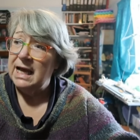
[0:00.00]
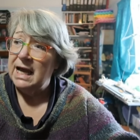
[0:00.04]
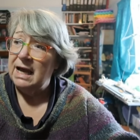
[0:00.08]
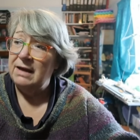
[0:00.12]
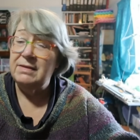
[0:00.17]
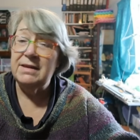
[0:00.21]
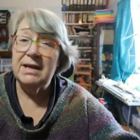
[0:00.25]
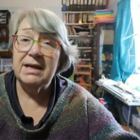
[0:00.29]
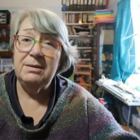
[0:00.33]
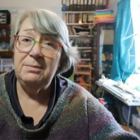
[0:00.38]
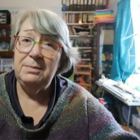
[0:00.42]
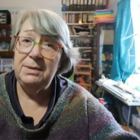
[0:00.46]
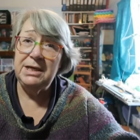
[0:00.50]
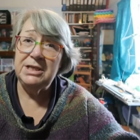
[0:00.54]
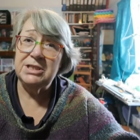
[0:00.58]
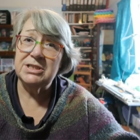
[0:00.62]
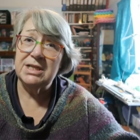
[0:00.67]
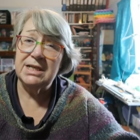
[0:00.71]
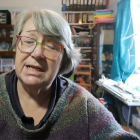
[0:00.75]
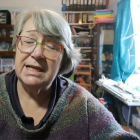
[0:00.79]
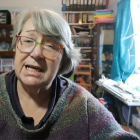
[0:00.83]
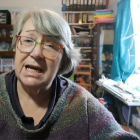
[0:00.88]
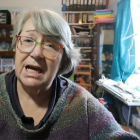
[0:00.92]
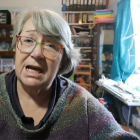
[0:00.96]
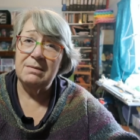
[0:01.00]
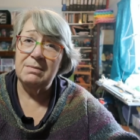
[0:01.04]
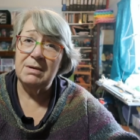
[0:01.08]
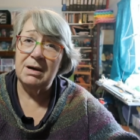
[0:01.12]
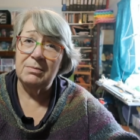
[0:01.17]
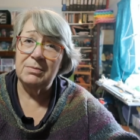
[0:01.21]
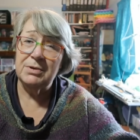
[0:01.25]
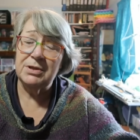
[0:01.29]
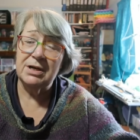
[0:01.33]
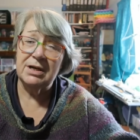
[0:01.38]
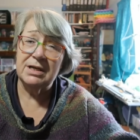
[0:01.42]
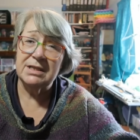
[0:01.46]
And they immediately came
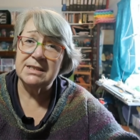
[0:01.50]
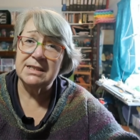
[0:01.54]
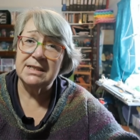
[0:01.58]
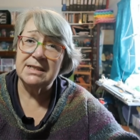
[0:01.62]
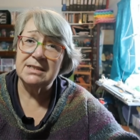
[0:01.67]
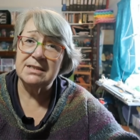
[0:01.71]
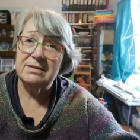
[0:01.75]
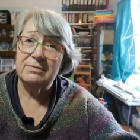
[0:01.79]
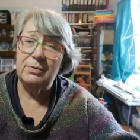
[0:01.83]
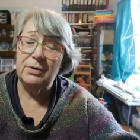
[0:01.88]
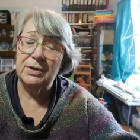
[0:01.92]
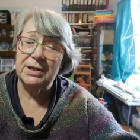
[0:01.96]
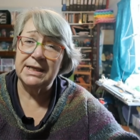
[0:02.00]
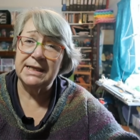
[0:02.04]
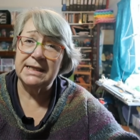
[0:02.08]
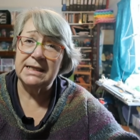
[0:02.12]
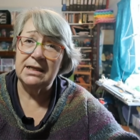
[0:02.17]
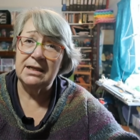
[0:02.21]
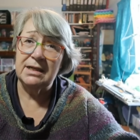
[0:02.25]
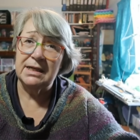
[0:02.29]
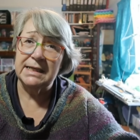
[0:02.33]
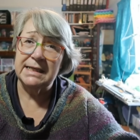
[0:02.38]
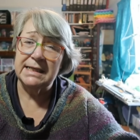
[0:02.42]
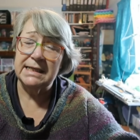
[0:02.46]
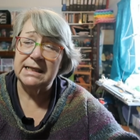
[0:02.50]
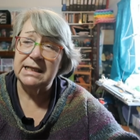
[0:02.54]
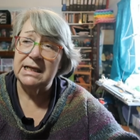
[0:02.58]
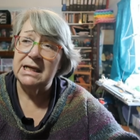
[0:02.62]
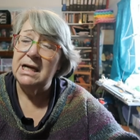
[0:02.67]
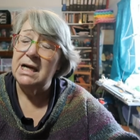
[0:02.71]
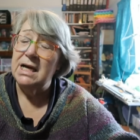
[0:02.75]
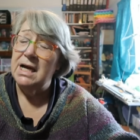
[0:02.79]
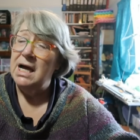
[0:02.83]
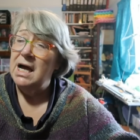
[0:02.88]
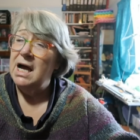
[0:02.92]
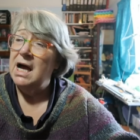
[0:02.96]
up with ideas of what they'd like.
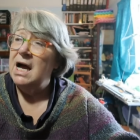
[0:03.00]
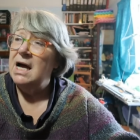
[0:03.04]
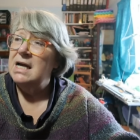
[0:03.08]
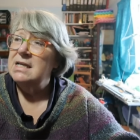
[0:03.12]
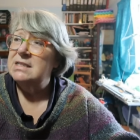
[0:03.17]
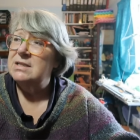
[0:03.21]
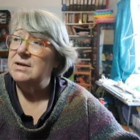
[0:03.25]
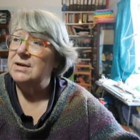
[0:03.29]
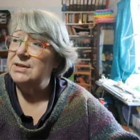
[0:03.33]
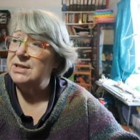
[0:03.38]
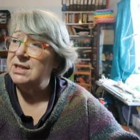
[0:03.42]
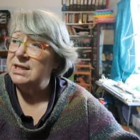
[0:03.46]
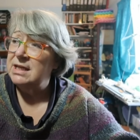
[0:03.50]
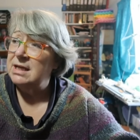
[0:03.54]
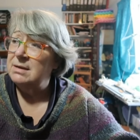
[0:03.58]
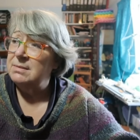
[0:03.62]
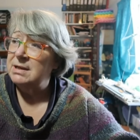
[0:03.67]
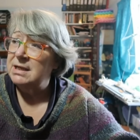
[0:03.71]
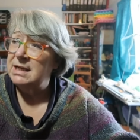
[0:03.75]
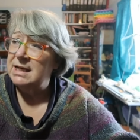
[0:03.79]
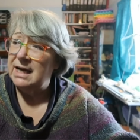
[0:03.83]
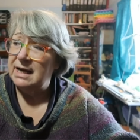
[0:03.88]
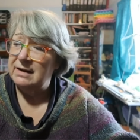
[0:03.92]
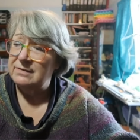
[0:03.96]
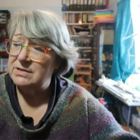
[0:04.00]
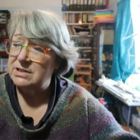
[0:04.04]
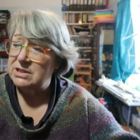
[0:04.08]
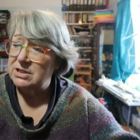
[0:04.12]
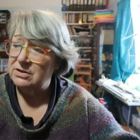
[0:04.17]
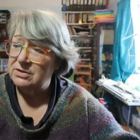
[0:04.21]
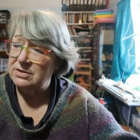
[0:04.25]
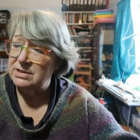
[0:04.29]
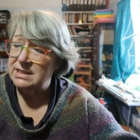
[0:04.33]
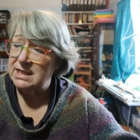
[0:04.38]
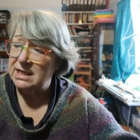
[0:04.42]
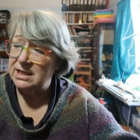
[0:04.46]
So I think I'm going to have to
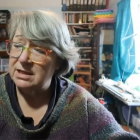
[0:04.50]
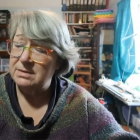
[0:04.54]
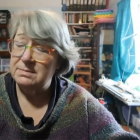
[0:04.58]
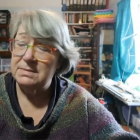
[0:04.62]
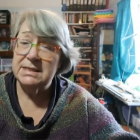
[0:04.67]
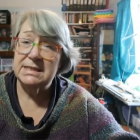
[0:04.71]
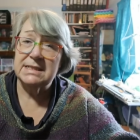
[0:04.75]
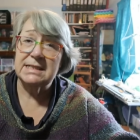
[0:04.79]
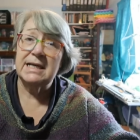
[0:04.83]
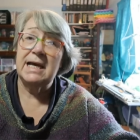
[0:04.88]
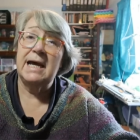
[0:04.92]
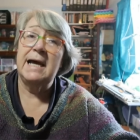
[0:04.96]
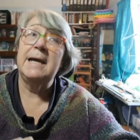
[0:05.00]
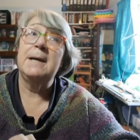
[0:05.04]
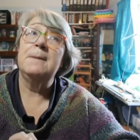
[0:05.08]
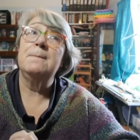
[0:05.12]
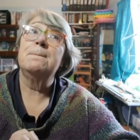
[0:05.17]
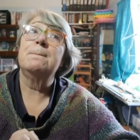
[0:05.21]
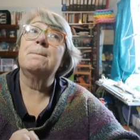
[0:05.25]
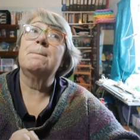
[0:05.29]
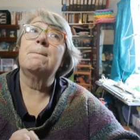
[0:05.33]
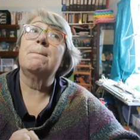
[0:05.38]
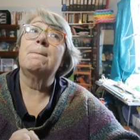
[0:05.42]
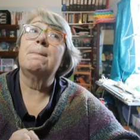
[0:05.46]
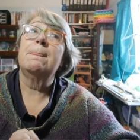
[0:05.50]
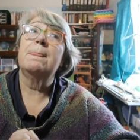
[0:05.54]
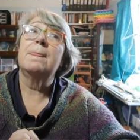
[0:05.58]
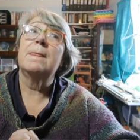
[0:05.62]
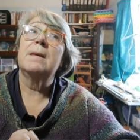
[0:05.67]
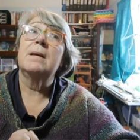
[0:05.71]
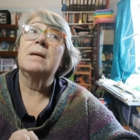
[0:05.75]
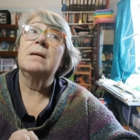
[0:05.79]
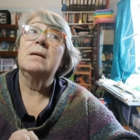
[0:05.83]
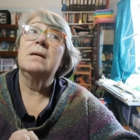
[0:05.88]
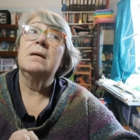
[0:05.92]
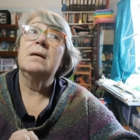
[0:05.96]
contact them and say,
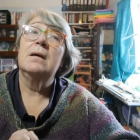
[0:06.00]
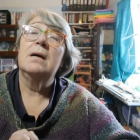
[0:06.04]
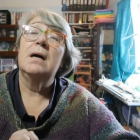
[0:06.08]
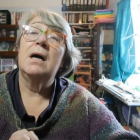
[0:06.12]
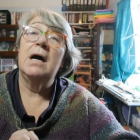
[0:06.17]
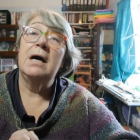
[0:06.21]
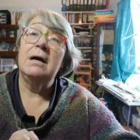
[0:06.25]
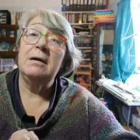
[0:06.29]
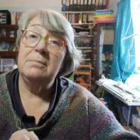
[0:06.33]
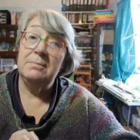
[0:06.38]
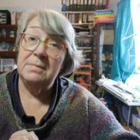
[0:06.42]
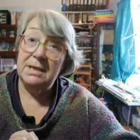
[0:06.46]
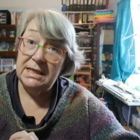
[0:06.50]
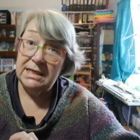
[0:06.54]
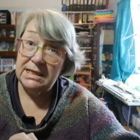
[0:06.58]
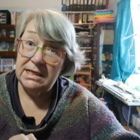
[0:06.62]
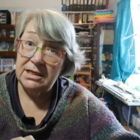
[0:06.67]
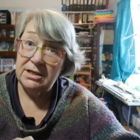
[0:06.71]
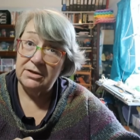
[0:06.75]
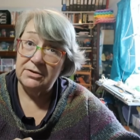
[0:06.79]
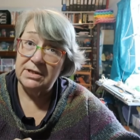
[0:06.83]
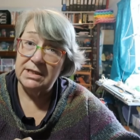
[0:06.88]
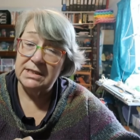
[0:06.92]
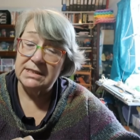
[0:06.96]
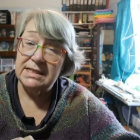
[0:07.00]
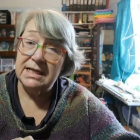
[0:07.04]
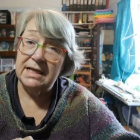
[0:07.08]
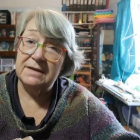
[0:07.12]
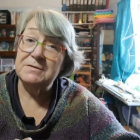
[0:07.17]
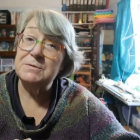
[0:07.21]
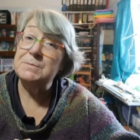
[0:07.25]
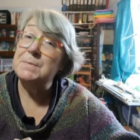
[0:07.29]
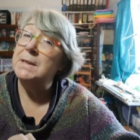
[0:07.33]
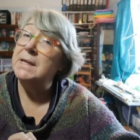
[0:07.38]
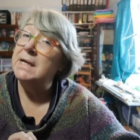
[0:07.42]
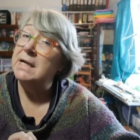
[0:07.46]
I am making you these
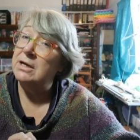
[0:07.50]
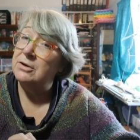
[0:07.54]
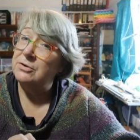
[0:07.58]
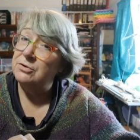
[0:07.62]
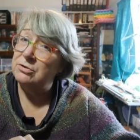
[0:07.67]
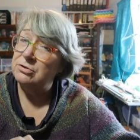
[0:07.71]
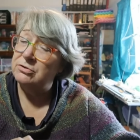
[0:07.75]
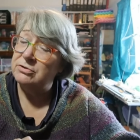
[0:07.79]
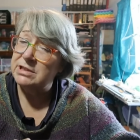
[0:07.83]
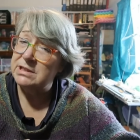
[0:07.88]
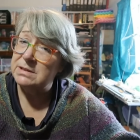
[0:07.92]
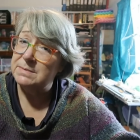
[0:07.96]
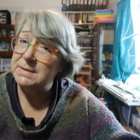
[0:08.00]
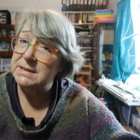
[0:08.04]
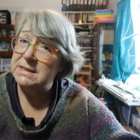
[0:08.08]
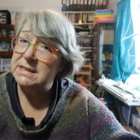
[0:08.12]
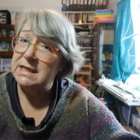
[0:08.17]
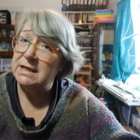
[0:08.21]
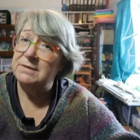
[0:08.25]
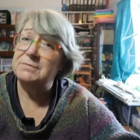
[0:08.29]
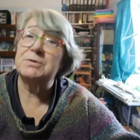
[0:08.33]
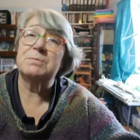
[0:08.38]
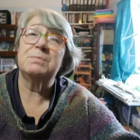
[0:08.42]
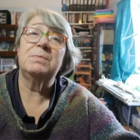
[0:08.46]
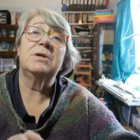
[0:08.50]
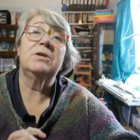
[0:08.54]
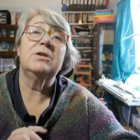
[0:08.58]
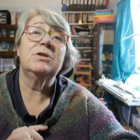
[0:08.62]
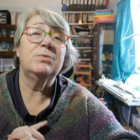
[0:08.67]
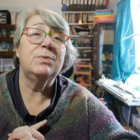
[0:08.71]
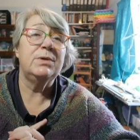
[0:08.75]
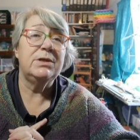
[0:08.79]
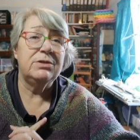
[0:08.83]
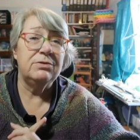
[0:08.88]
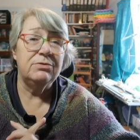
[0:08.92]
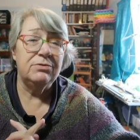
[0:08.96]
gifts, but they are not Christmas gifts,
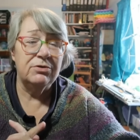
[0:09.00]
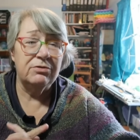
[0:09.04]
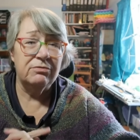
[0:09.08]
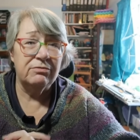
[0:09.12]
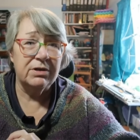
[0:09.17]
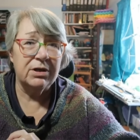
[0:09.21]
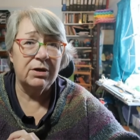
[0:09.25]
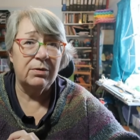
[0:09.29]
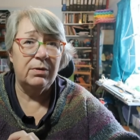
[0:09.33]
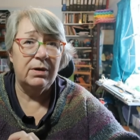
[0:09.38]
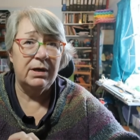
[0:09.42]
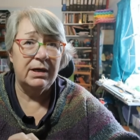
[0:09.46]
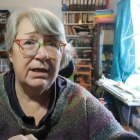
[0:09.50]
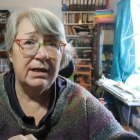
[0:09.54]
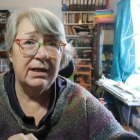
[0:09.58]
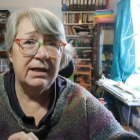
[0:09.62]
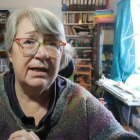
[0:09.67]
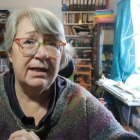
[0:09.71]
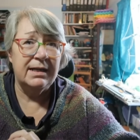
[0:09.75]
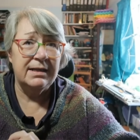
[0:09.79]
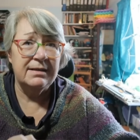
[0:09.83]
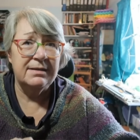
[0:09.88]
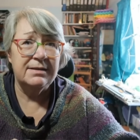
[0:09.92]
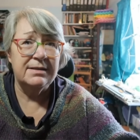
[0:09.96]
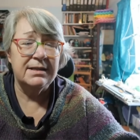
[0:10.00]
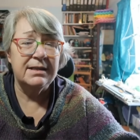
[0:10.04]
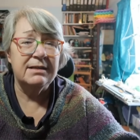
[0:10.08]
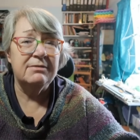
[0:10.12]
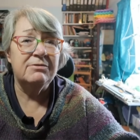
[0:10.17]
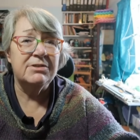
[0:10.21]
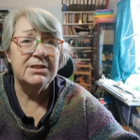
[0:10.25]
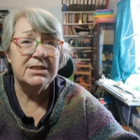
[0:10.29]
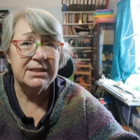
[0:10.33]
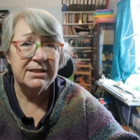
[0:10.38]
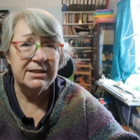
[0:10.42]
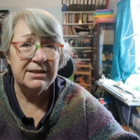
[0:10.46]
because we do not require anything in
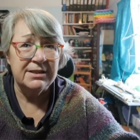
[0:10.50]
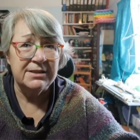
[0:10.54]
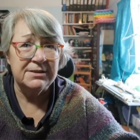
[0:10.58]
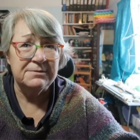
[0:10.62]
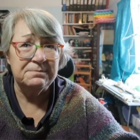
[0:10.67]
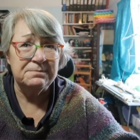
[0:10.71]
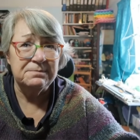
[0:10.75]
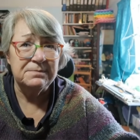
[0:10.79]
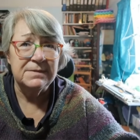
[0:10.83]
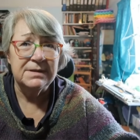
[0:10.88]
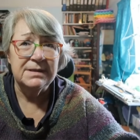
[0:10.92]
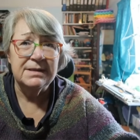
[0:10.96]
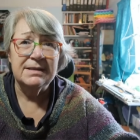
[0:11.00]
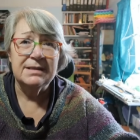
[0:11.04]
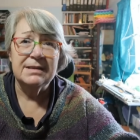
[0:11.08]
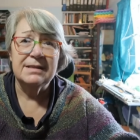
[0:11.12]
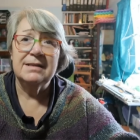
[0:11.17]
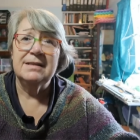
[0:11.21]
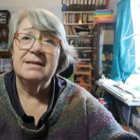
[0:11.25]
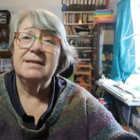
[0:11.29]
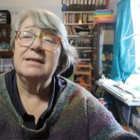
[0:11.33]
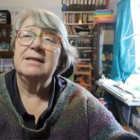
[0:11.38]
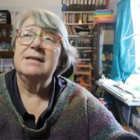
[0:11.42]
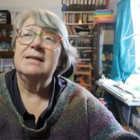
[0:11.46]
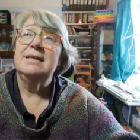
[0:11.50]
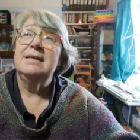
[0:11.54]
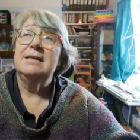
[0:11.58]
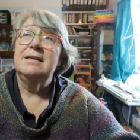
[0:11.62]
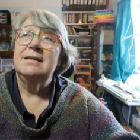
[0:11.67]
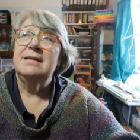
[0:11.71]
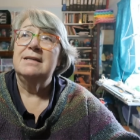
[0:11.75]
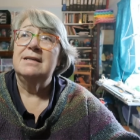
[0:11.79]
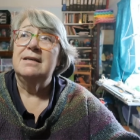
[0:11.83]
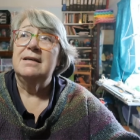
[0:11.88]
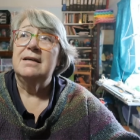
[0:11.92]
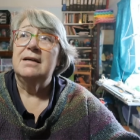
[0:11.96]
return.
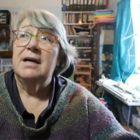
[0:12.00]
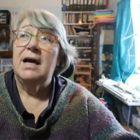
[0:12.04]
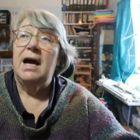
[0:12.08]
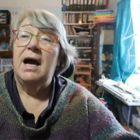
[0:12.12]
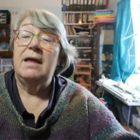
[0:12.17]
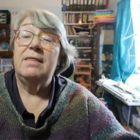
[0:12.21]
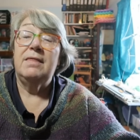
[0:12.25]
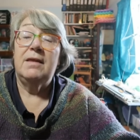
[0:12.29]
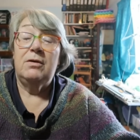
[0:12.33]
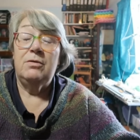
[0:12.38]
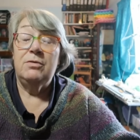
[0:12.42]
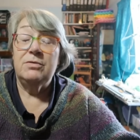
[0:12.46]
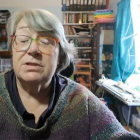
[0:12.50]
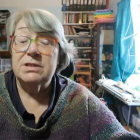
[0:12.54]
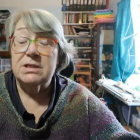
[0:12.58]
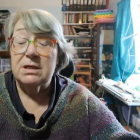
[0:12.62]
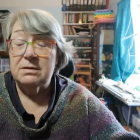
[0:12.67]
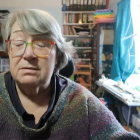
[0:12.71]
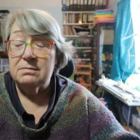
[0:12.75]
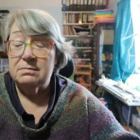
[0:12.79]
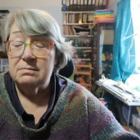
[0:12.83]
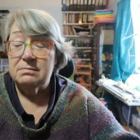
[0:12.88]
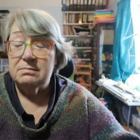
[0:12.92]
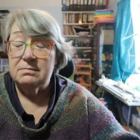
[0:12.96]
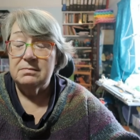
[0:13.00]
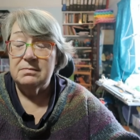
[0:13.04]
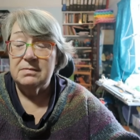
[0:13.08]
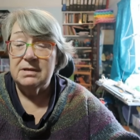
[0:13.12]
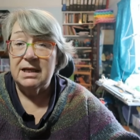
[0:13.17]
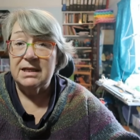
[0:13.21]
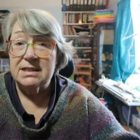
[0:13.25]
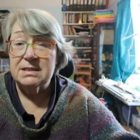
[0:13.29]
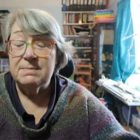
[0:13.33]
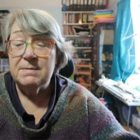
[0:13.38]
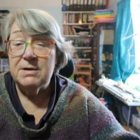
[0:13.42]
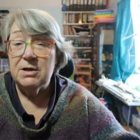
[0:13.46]
And that also
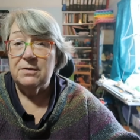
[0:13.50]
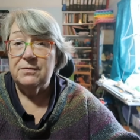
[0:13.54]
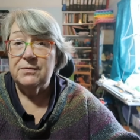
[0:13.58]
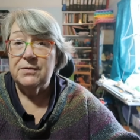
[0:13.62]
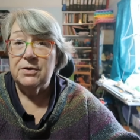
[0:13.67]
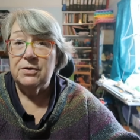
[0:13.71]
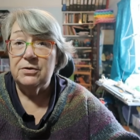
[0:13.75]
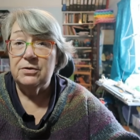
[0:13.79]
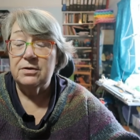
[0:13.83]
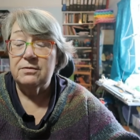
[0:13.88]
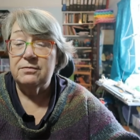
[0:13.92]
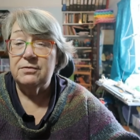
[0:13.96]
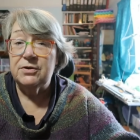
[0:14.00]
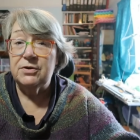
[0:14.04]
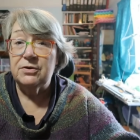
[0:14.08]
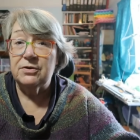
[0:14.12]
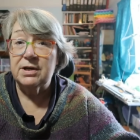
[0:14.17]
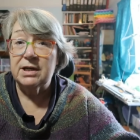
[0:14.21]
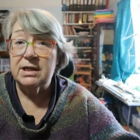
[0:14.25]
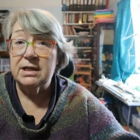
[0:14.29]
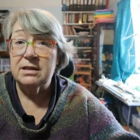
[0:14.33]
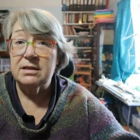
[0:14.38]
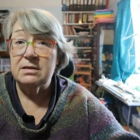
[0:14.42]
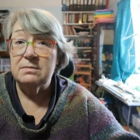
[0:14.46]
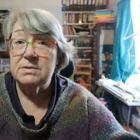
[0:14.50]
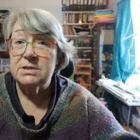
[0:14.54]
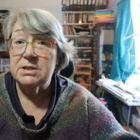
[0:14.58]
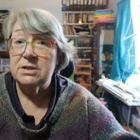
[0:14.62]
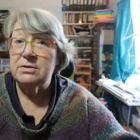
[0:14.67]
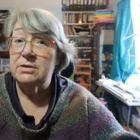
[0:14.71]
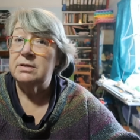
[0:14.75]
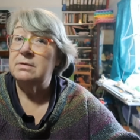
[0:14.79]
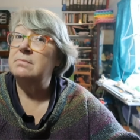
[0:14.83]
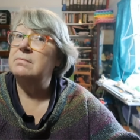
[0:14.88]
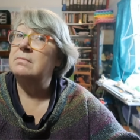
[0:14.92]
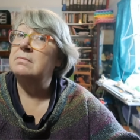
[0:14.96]
gets me off the hook for not getting them
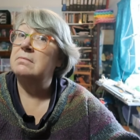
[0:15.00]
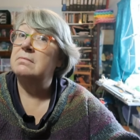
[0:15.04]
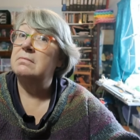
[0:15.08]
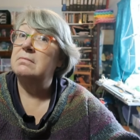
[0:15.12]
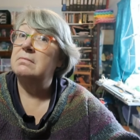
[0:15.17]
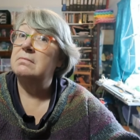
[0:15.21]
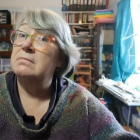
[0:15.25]
to them